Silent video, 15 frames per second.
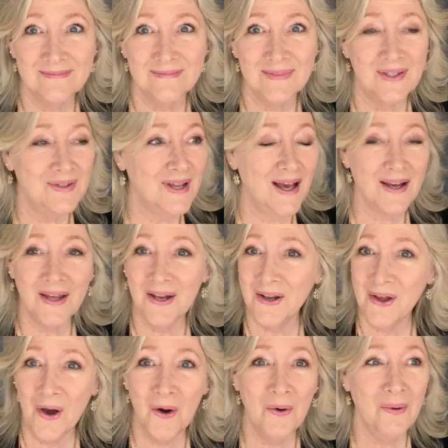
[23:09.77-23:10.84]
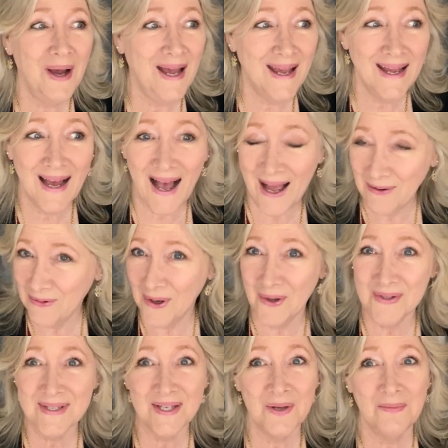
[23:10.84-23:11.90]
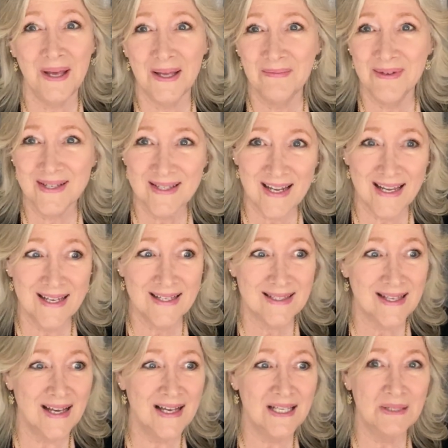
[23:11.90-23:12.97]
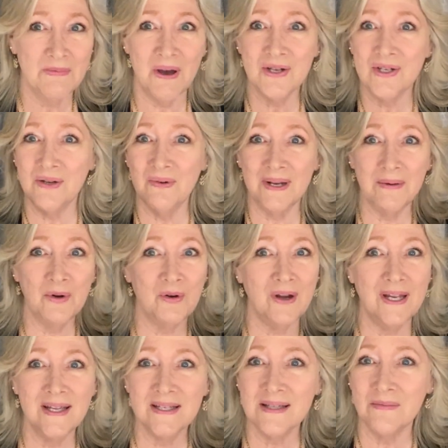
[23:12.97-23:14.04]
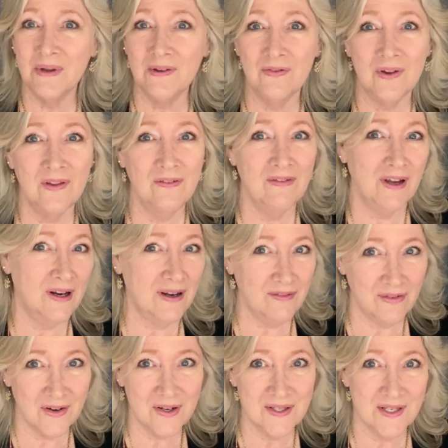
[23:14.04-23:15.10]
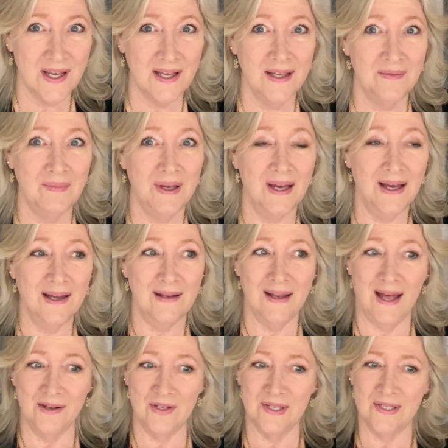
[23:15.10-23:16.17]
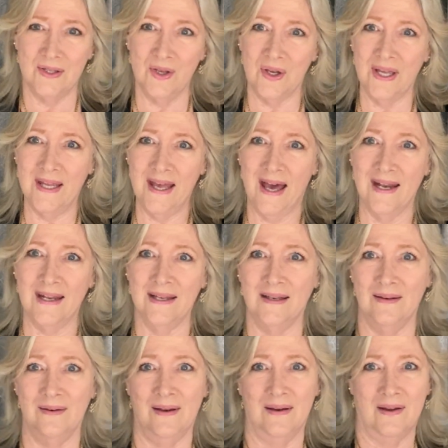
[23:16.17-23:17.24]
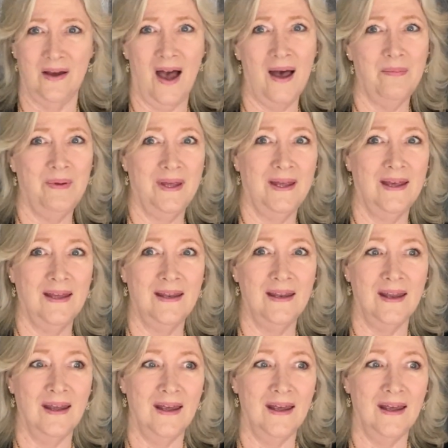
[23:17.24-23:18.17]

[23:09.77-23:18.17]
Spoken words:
They're not going to go away. I will still make mistakes, especially when I'm creating something for the very first time, not just looking at it and copying it.